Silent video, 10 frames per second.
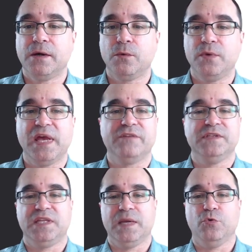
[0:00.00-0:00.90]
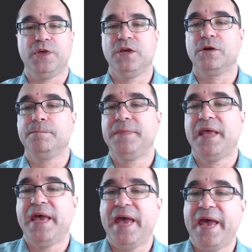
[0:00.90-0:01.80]
We have the table here.
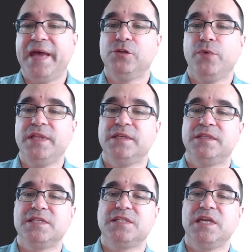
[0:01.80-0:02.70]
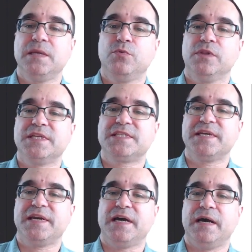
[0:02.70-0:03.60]
And the way that this table is set
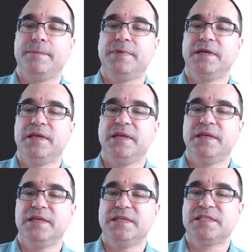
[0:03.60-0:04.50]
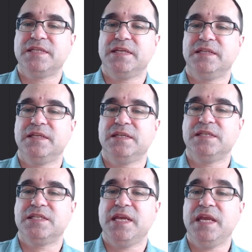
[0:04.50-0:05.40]
up is that it
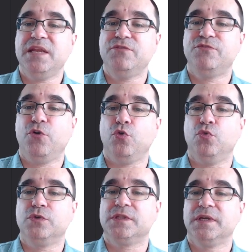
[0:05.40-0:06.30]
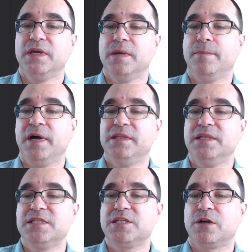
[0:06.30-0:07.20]
is invoked by
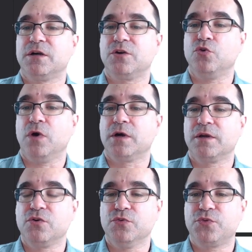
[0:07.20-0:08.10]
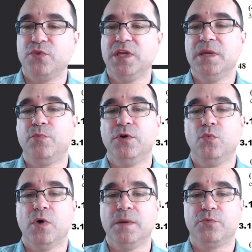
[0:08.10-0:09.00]
this article, article
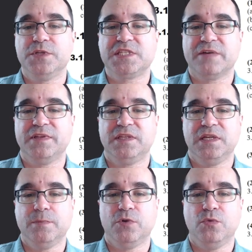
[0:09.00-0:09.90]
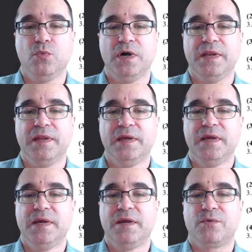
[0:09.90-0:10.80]
3.1.17.1,
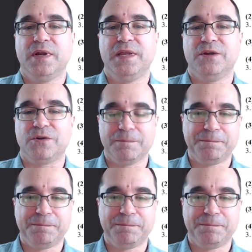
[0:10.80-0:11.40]
right here.